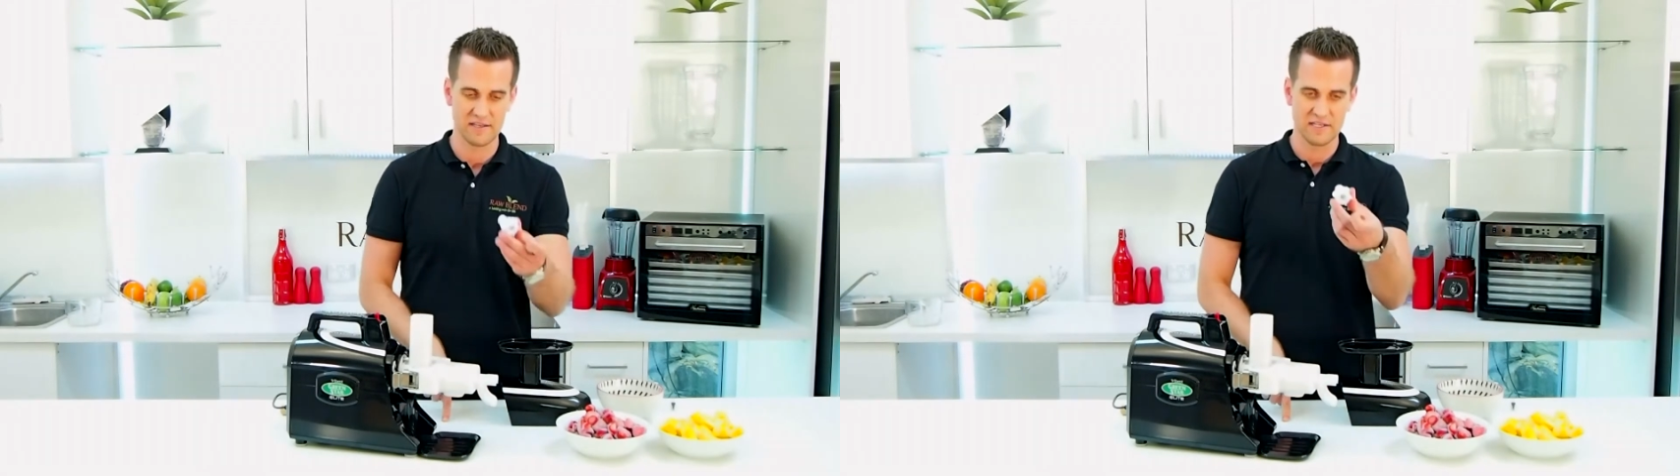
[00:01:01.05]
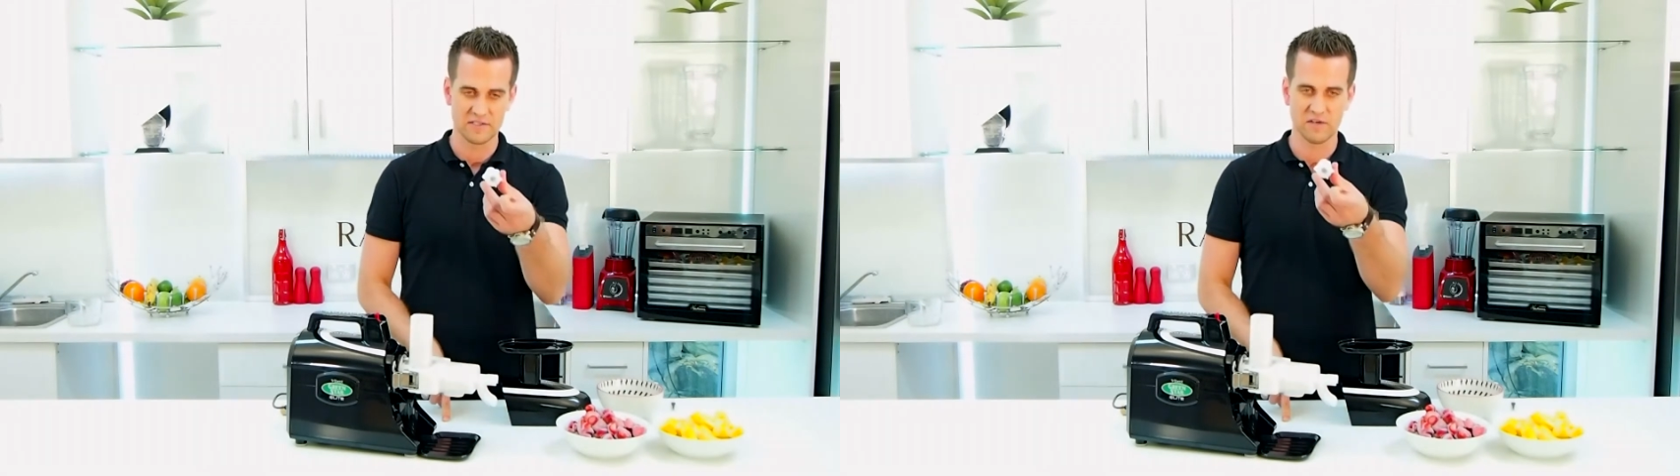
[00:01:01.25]

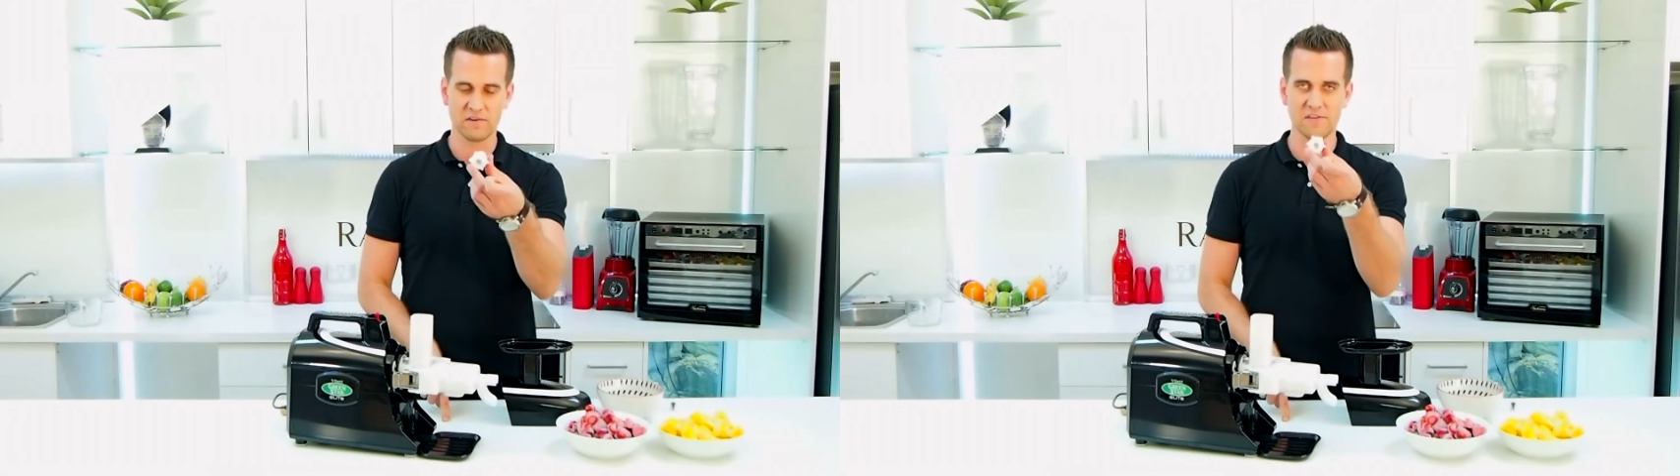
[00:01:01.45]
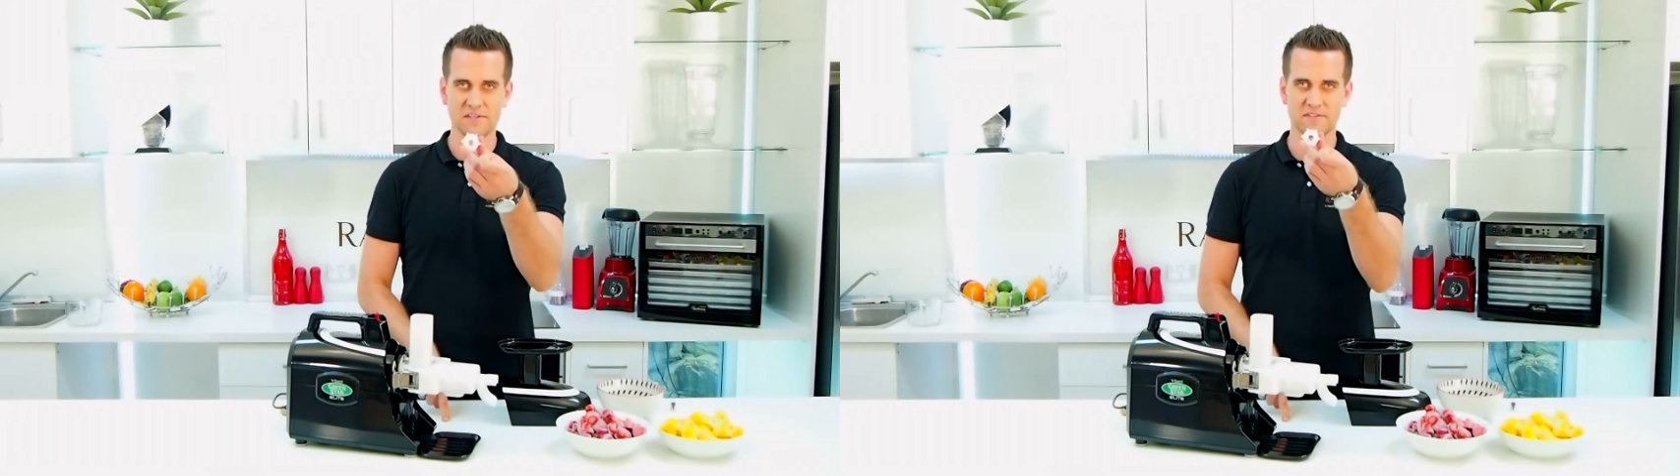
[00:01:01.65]
So I've
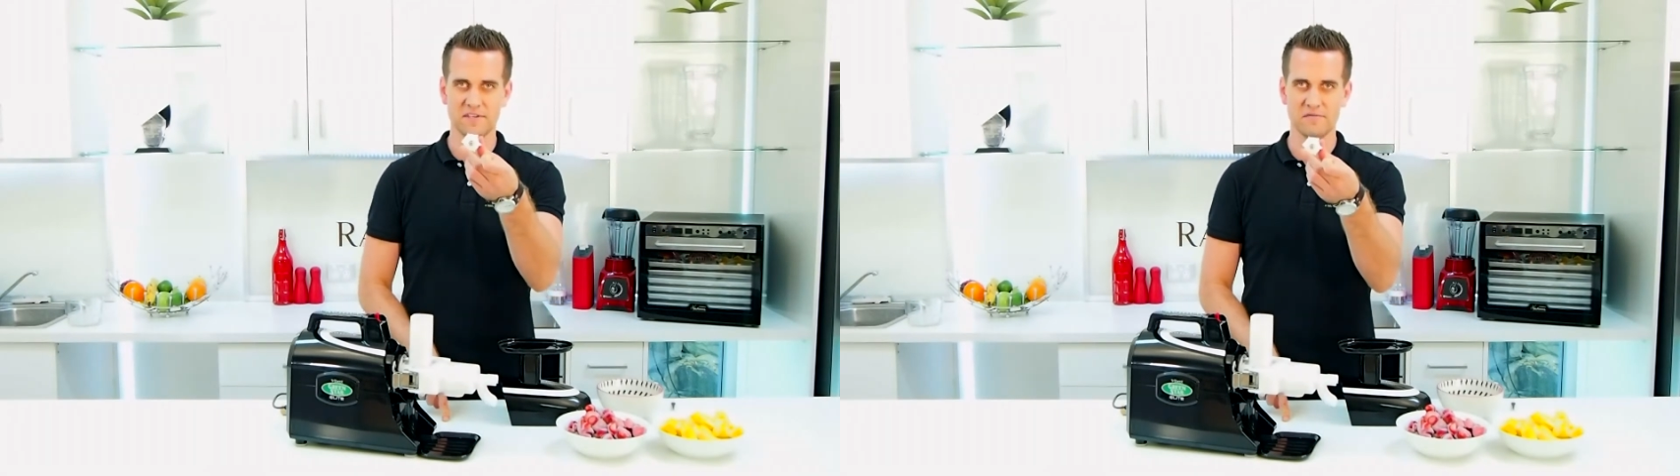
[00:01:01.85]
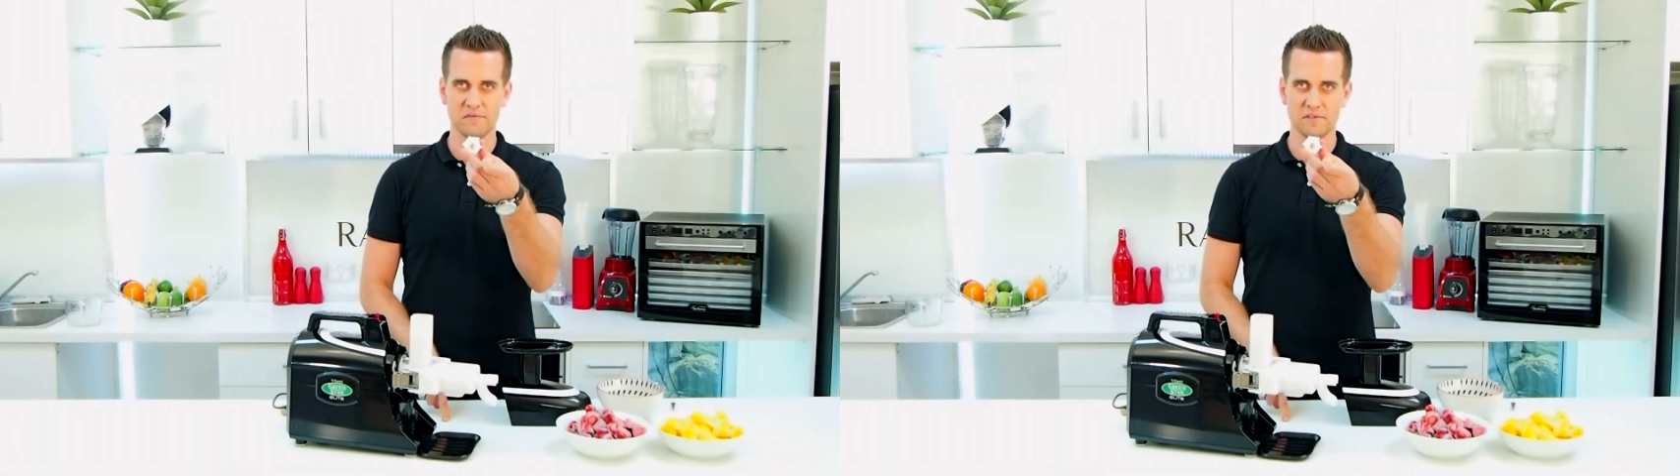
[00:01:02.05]
got this
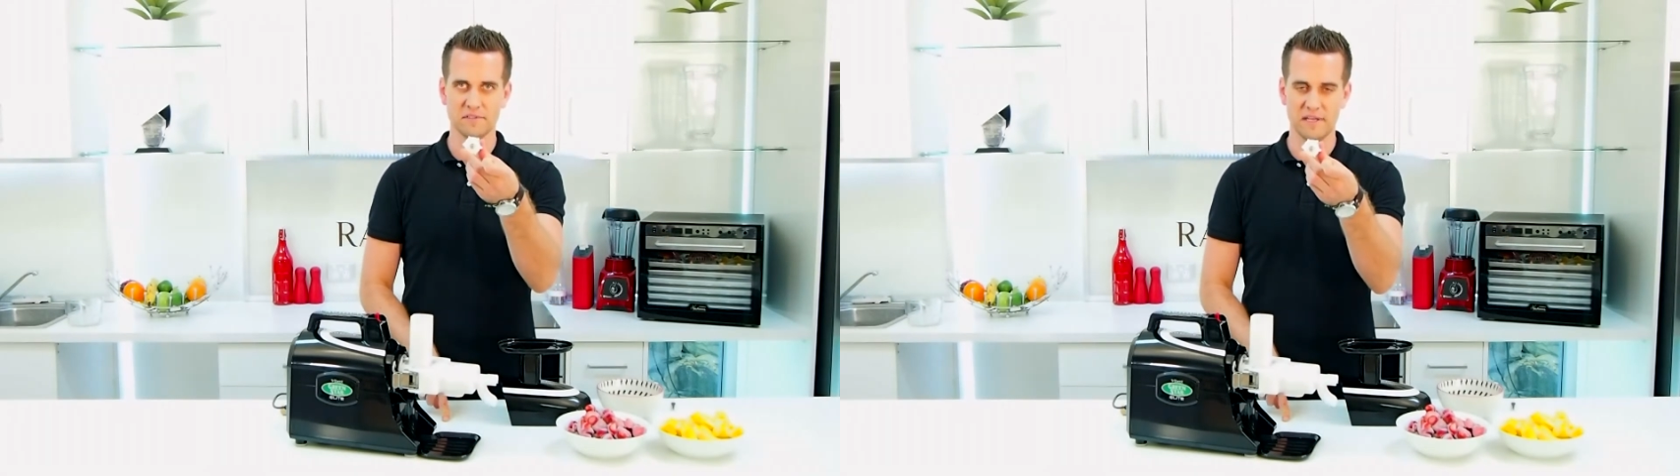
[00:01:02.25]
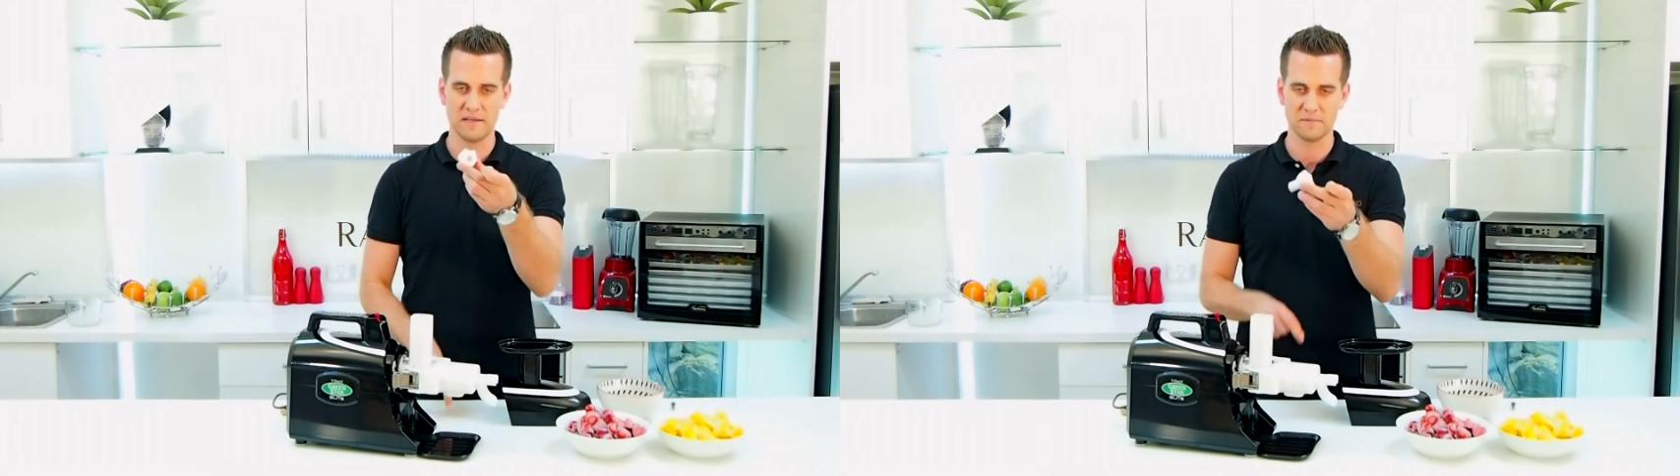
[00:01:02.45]
different,
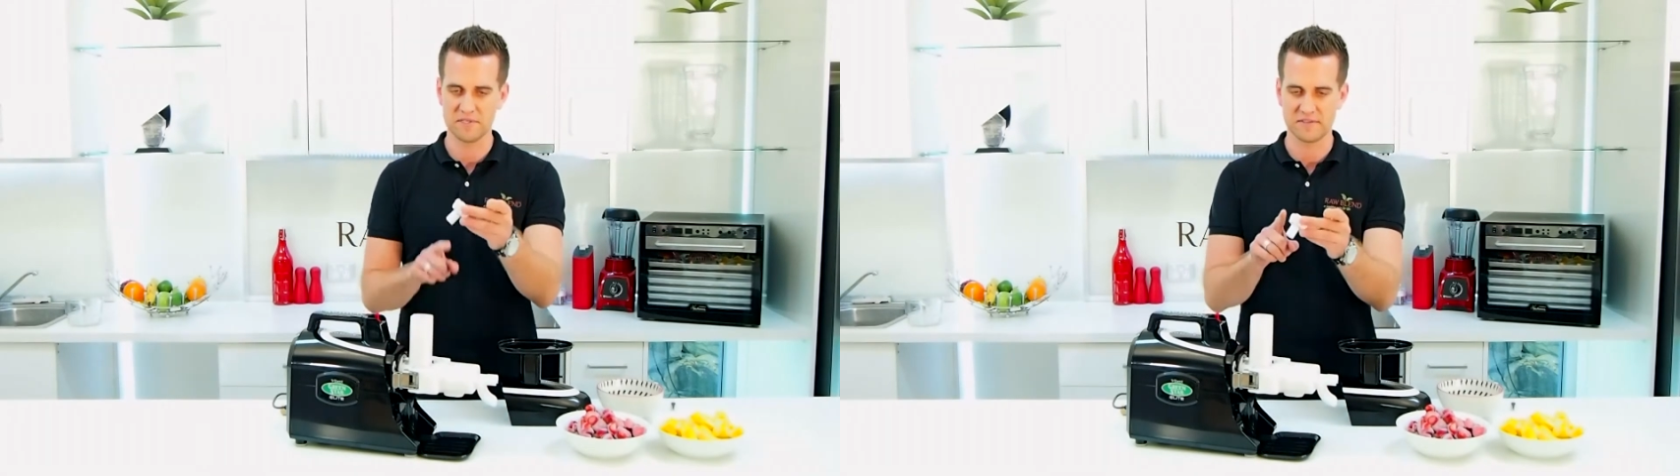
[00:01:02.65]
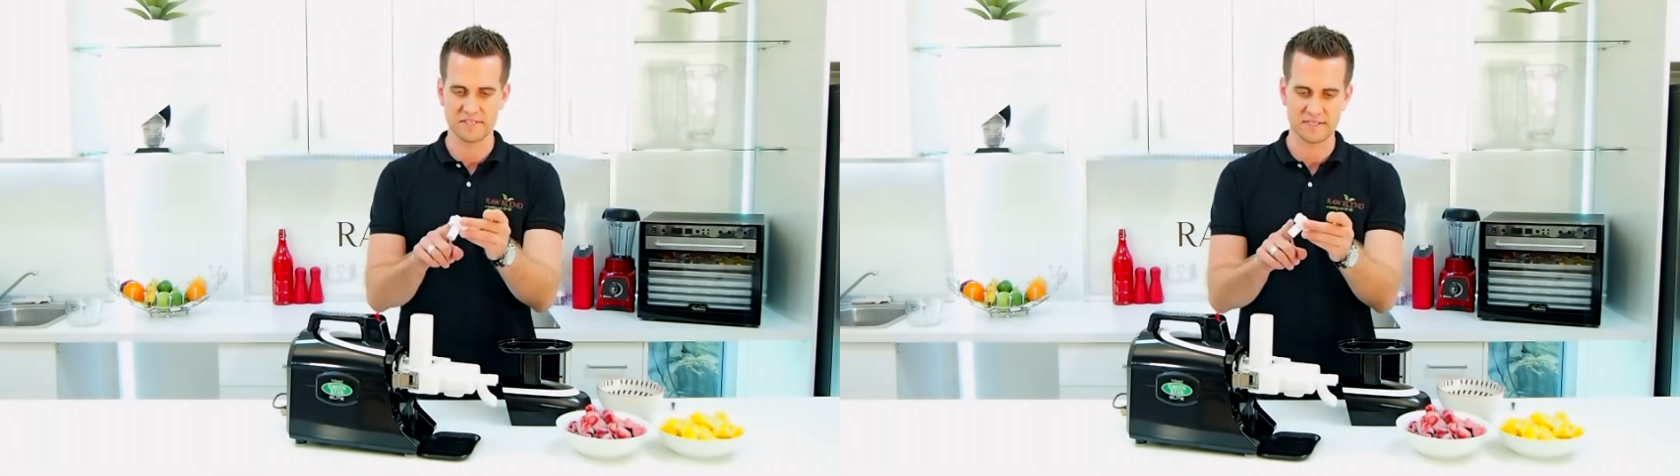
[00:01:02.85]

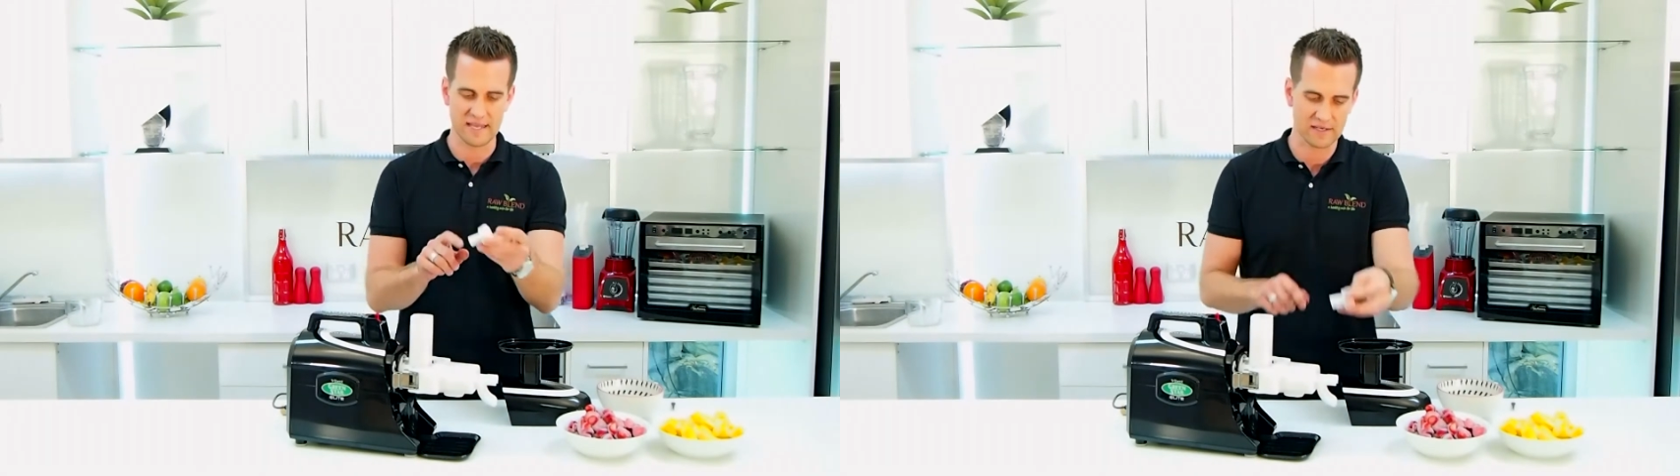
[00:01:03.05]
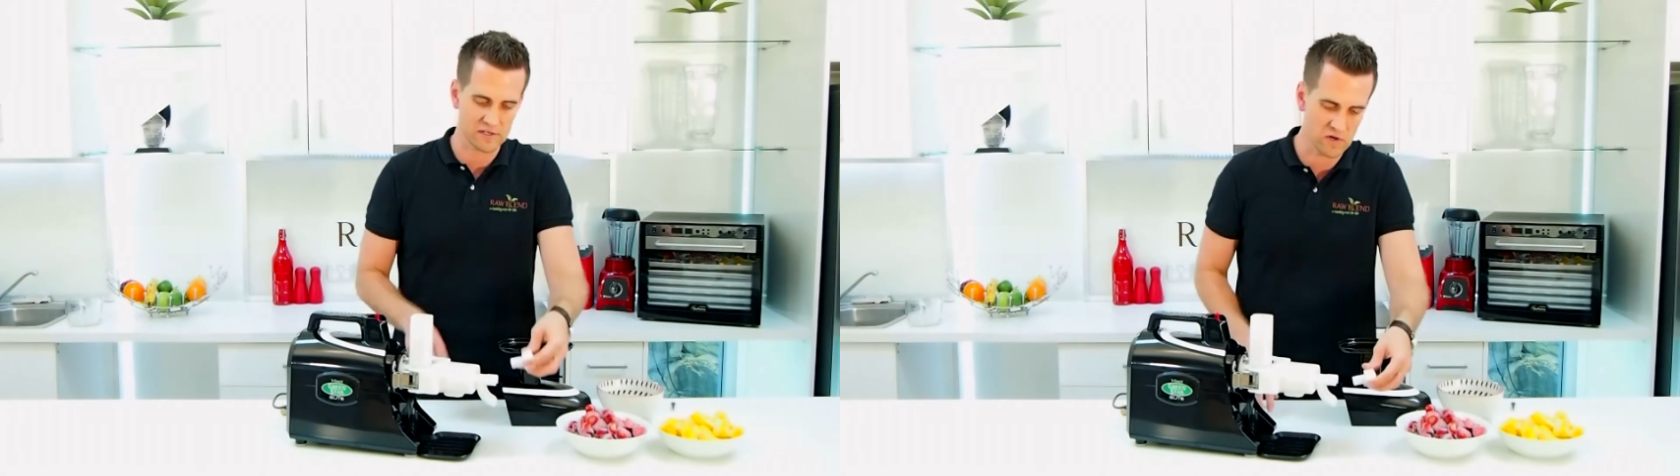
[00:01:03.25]
just the
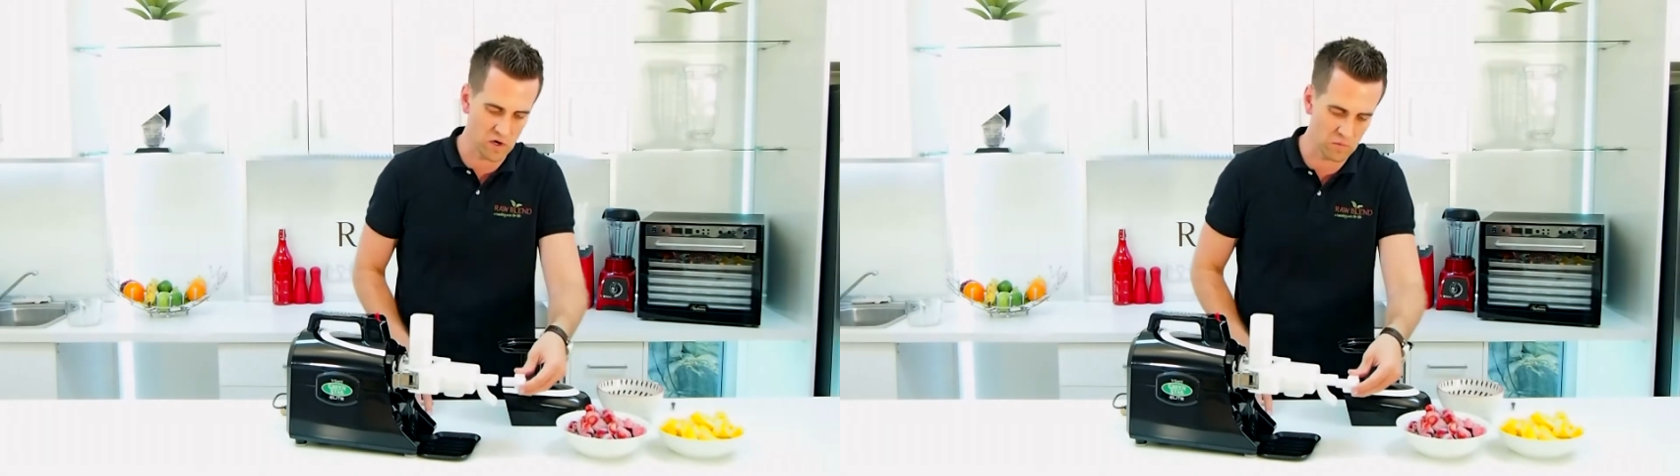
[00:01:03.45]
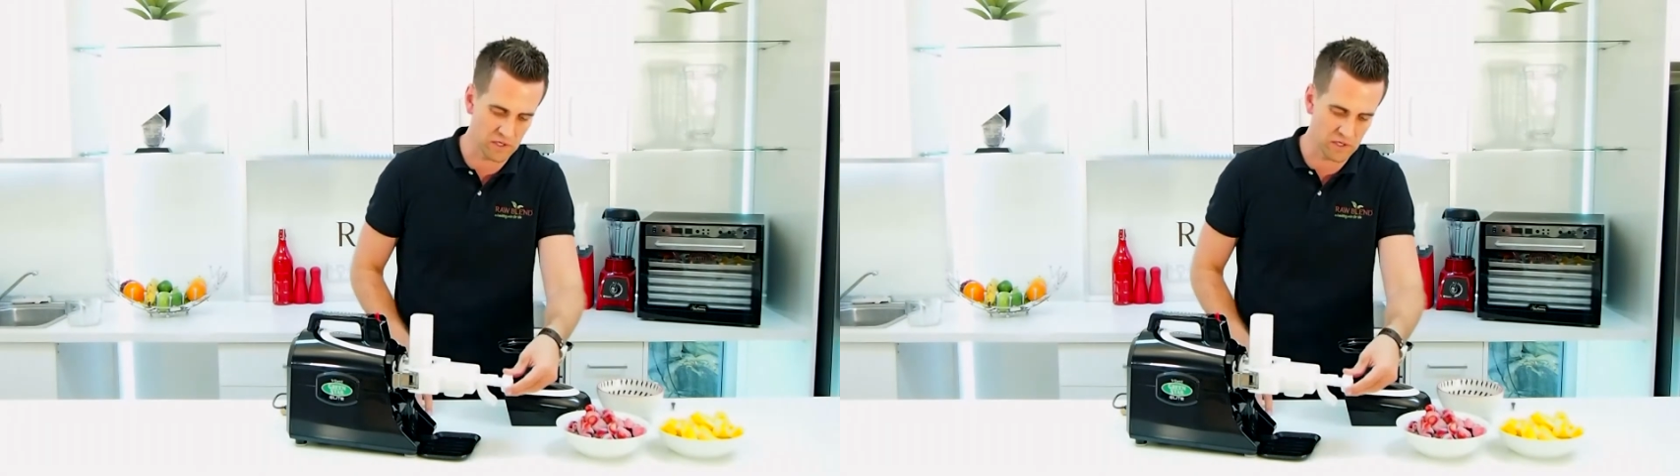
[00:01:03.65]
standard knob.